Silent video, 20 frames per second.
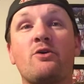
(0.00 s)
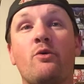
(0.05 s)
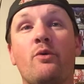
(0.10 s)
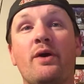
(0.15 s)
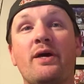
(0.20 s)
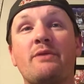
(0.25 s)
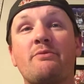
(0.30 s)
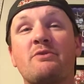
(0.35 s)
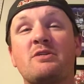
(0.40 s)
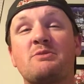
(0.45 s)

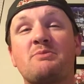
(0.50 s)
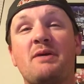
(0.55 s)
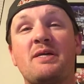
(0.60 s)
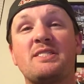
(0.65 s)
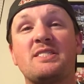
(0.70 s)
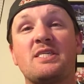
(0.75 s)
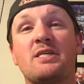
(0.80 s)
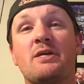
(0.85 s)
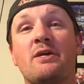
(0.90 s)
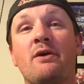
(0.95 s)
quit, which
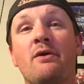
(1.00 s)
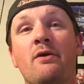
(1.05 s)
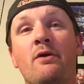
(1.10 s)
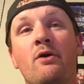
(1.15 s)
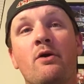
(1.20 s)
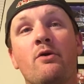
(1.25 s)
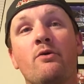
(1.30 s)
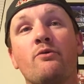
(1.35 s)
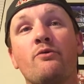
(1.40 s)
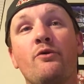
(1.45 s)
basically
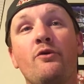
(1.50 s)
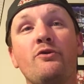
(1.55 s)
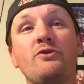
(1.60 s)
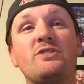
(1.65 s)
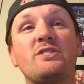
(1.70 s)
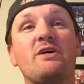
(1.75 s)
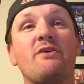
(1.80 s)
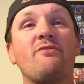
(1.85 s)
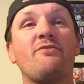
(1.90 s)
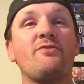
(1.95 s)

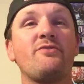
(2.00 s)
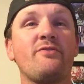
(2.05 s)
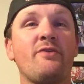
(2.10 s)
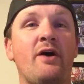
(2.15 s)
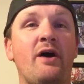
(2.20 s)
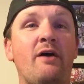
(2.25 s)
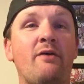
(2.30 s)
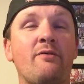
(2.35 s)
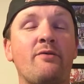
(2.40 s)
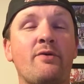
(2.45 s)
Rusev,
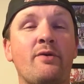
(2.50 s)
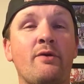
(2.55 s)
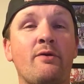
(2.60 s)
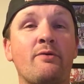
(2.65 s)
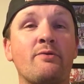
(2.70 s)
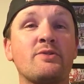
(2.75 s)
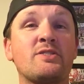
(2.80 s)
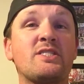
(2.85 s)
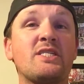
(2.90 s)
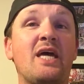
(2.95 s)
uh, you
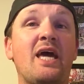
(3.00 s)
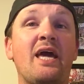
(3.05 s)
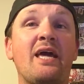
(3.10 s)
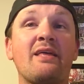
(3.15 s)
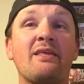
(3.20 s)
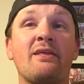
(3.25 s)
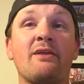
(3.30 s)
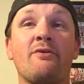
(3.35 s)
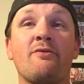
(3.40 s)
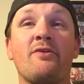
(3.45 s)
know, was
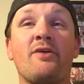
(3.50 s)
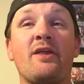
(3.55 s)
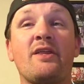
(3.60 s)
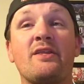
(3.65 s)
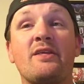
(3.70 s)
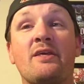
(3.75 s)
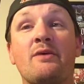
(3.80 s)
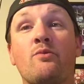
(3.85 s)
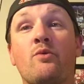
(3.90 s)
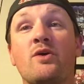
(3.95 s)
saying, you know,
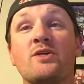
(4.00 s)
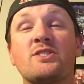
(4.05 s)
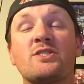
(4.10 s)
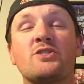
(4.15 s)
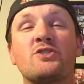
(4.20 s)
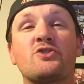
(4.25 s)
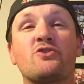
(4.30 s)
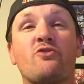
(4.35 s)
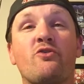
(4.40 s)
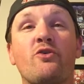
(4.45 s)
that it
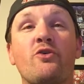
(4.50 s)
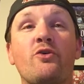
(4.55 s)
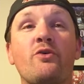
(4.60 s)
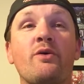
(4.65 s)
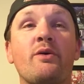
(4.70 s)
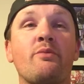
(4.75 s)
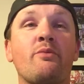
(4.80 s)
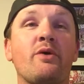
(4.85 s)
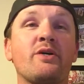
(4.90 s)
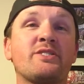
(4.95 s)
wasn't
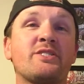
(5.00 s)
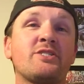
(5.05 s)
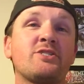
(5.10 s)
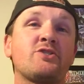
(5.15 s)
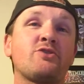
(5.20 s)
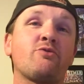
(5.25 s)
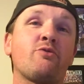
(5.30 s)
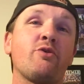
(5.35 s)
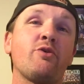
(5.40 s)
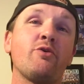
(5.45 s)
true, it
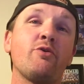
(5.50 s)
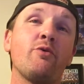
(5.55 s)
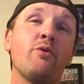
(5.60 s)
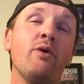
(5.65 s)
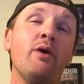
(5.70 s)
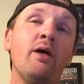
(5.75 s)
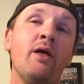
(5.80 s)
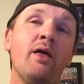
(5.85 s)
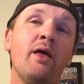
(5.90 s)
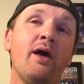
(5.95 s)
wasn't
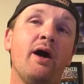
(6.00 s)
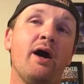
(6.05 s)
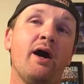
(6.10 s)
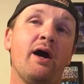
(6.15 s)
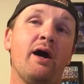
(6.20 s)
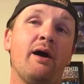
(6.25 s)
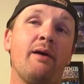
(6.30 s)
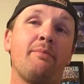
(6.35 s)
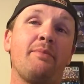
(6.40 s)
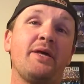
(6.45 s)
true.
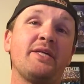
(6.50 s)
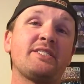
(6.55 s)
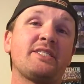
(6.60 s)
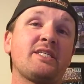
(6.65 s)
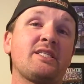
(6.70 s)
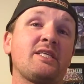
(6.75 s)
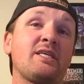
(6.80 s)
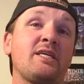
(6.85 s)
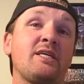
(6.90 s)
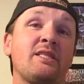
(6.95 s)
Uh,
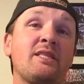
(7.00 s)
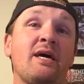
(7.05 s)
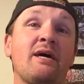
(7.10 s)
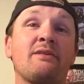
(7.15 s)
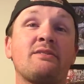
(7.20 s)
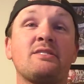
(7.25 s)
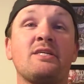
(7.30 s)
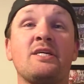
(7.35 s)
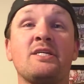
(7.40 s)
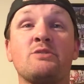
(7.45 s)
basically,
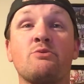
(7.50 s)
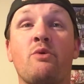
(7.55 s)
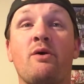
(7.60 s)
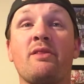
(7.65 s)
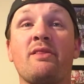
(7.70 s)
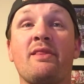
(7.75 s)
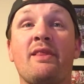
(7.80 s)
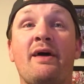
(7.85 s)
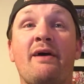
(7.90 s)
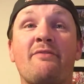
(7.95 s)
that is
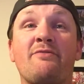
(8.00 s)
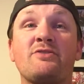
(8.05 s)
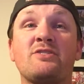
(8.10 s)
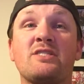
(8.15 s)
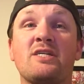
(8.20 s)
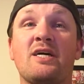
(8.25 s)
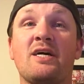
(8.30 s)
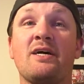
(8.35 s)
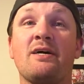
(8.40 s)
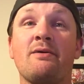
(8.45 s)
what
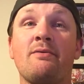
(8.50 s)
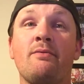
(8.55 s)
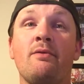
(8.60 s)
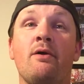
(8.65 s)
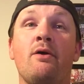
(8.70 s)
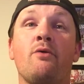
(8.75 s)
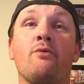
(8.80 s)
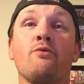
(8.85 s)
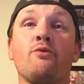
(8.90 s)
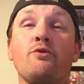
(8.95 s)
left uh,
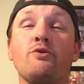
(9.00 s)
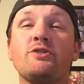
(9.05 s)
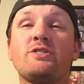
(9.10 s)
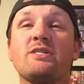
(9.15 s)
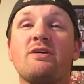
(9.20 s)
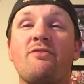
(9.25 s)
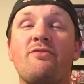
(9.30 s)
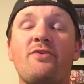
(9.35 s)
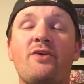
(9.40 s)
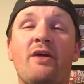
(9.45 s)

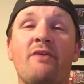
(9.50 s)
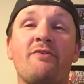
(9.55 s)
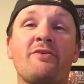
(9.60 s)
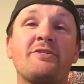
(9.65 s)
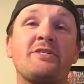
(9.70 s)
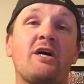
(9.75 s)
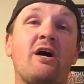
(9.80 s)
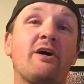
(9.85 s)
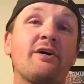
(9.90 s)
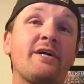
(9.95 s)
Rusev in
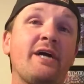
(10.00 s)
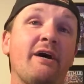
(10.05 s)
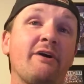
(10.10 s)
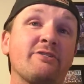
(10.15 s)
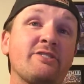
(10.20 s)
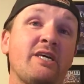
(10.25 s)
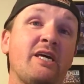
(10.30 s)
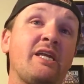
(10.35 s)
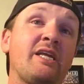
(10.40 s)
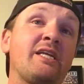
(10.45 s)
the
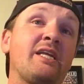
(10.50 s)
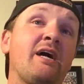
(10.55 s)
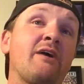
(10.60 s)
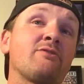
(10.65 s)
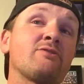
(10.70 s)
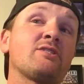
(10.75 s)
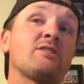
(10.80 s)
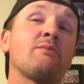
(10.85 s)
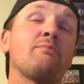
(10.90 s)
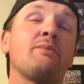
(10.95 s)
doghouse, heading
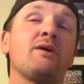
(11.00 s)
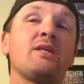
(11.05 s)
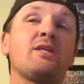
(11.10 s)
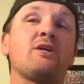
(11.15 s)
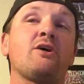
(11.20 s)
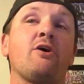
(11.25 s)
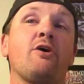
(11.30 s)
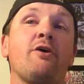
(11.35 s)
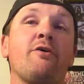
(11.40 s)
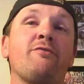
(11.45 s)
down to the
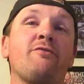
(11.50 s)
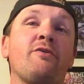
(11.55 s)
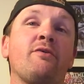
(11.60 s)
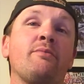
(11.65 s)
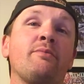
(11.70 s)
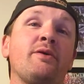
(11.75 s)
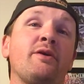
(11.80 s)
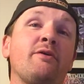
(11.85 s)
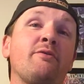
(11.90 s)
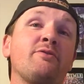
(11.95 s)
mid card
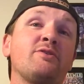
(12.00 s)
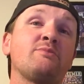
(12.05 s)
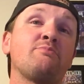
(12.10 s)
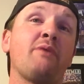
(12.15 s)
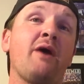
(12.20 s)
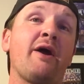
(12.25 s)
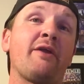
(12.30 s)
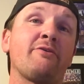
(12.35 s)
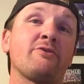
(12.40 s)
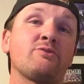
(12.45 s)
from, you know, his
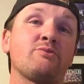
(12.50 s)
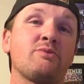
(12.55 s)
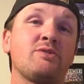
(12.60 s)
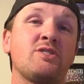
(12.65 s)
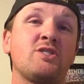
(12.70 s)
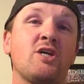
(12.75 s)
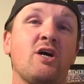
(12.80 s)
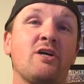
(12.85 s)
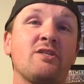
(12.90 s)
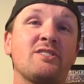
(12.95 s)
battles
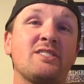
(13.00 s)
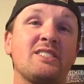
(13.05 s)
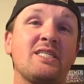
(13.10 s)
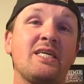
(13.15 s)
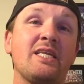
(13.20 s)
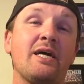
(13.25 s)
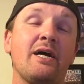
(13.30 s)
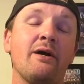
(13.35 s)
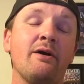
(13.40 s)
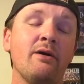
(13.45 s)
with John
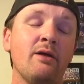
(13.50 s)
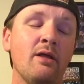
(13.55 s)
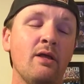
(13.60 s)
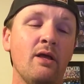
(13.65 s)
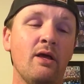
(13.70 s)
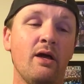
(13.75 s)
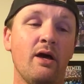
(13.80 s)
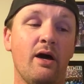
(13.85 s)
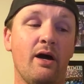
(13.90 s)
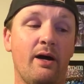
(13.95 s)
Cena.
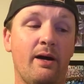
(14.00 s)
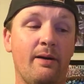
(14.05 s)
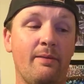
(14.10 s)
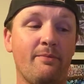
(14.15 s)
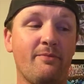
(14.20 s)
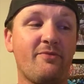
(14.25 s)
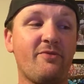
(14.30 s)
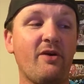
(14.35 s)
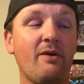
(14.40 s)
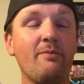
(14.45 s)

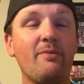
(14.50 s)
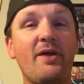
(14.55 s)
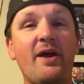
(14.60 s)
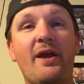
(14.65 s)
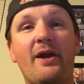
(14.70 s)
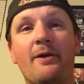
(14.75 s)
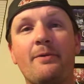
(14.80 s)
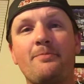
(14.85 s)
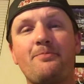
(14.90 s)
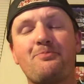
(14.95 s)
Um, from
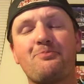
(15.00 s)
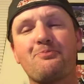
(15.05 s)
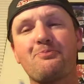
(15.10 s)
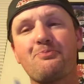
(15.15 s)
there,